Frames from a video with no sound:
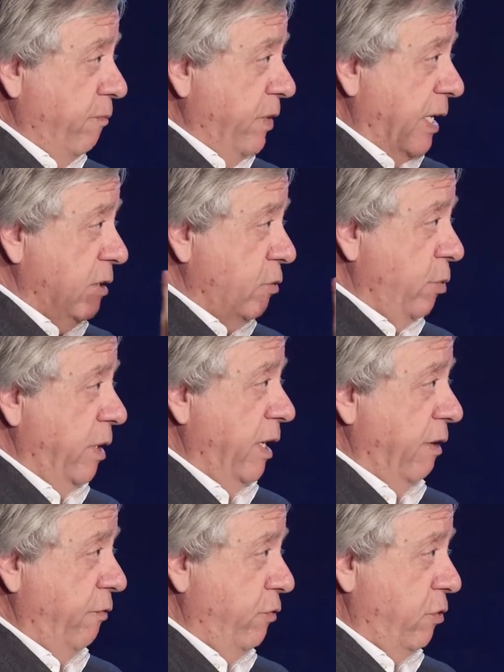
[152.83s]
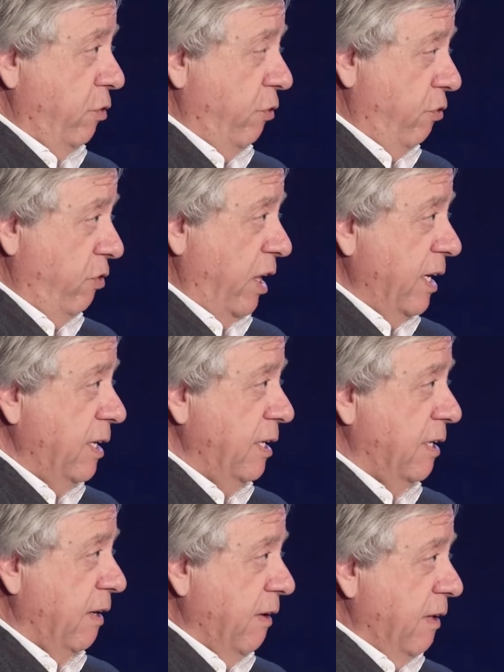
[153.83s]
that we have to
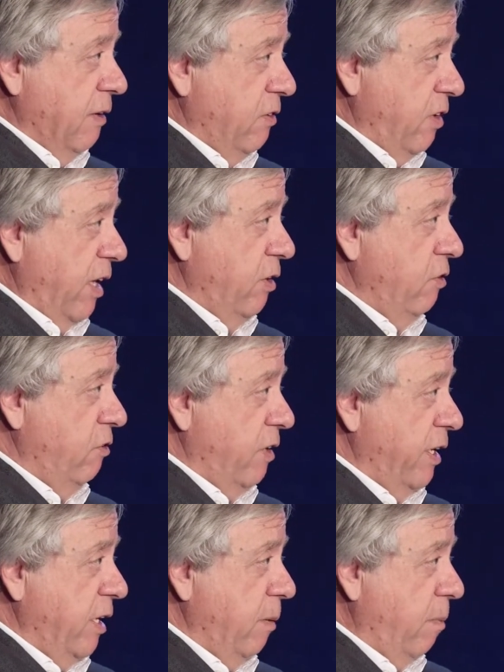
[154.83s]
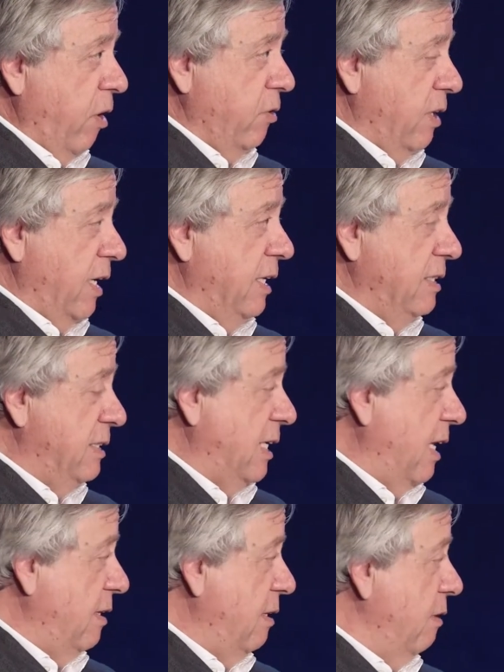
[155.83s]
think seriously about
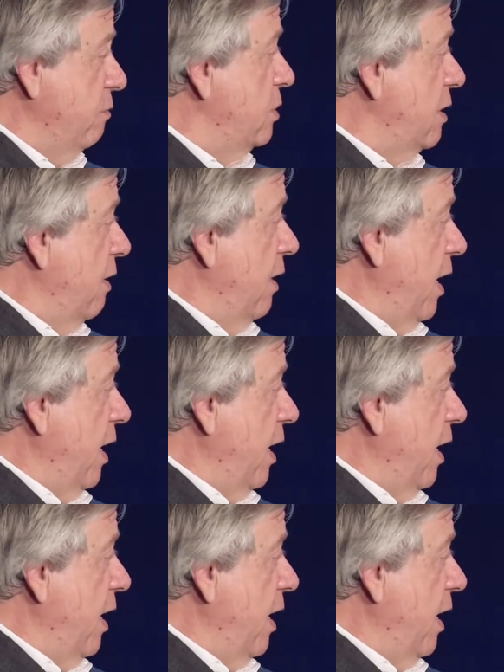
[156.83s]
incentives